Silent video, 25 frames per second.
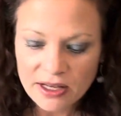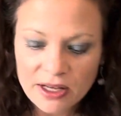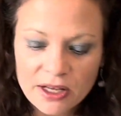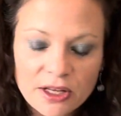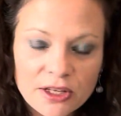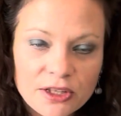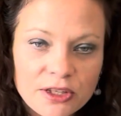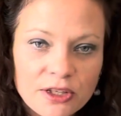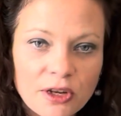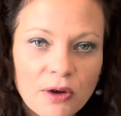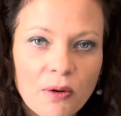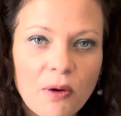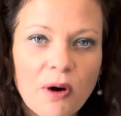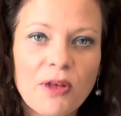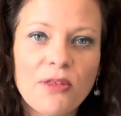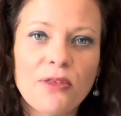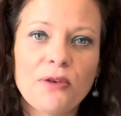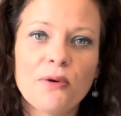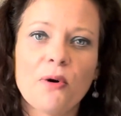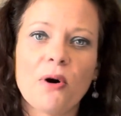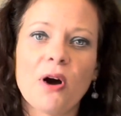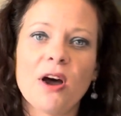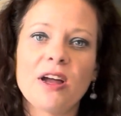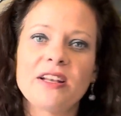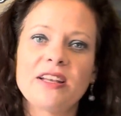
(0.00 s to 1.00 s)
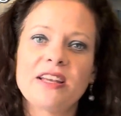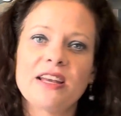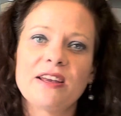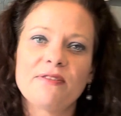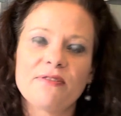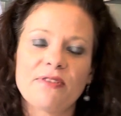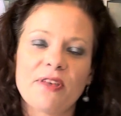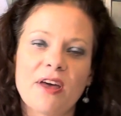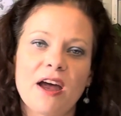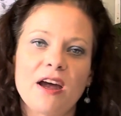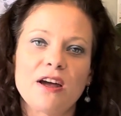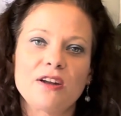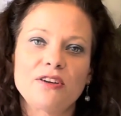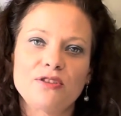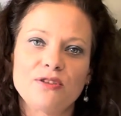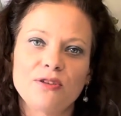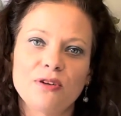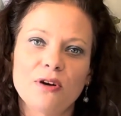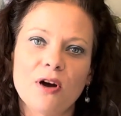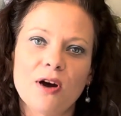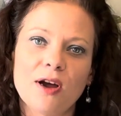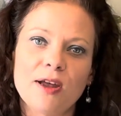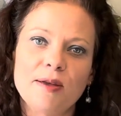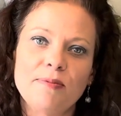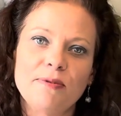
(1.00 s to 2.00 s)
So I thought I'd give that a
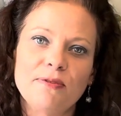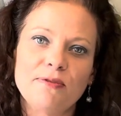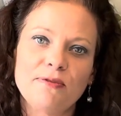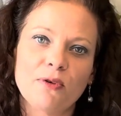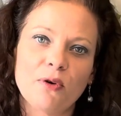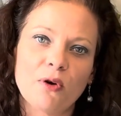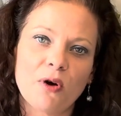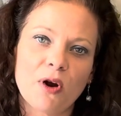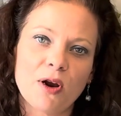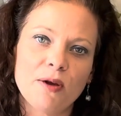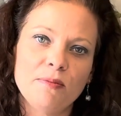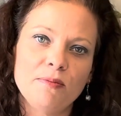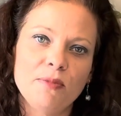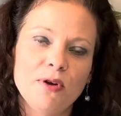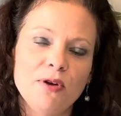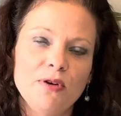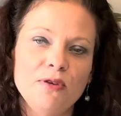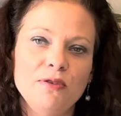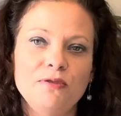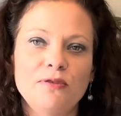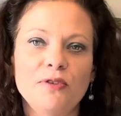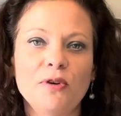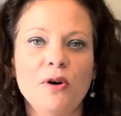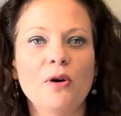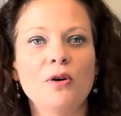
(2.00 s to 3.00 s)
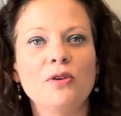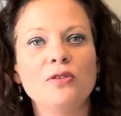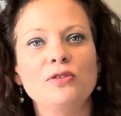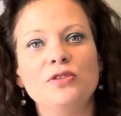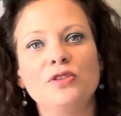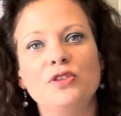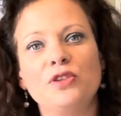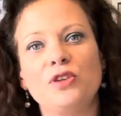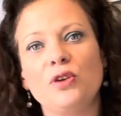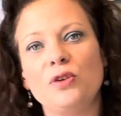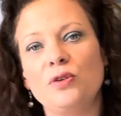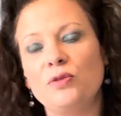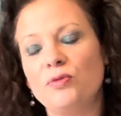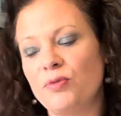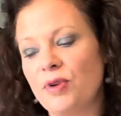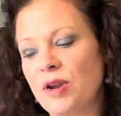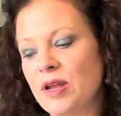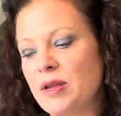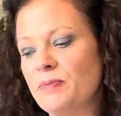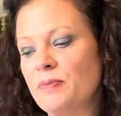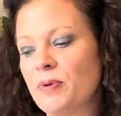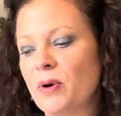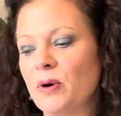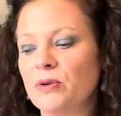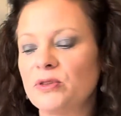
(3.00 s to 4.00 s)
try before I move on to
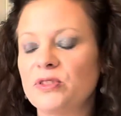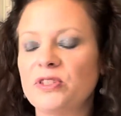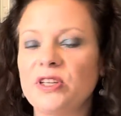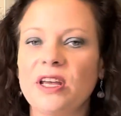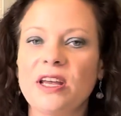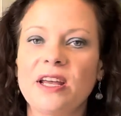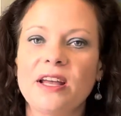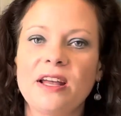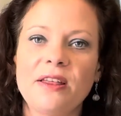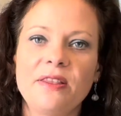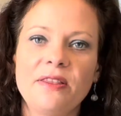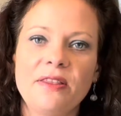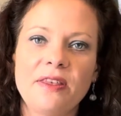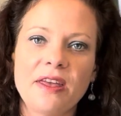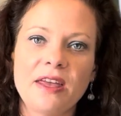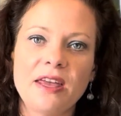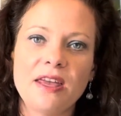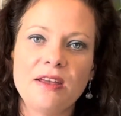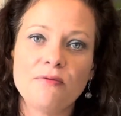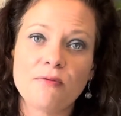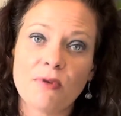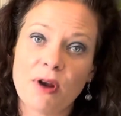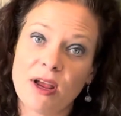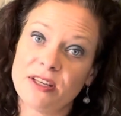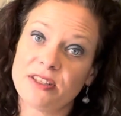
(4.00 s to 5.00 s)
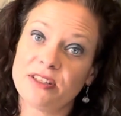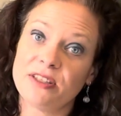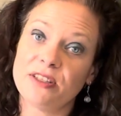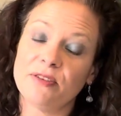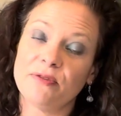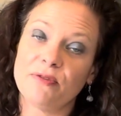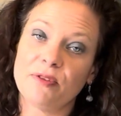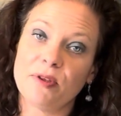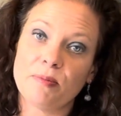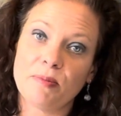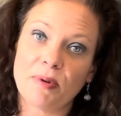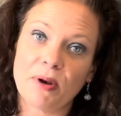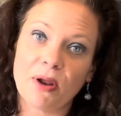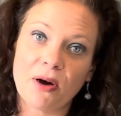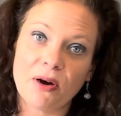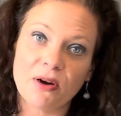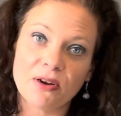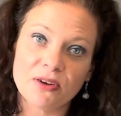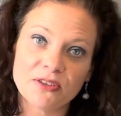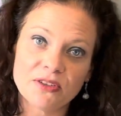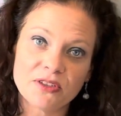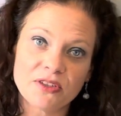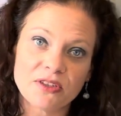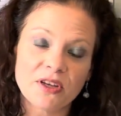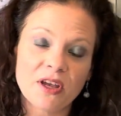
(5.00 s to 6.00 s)
repotting the rest of the
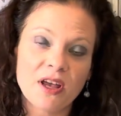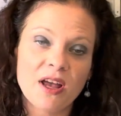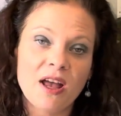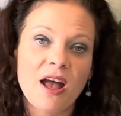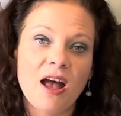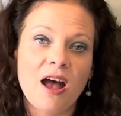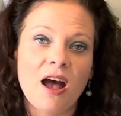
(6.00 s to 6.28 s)
plant.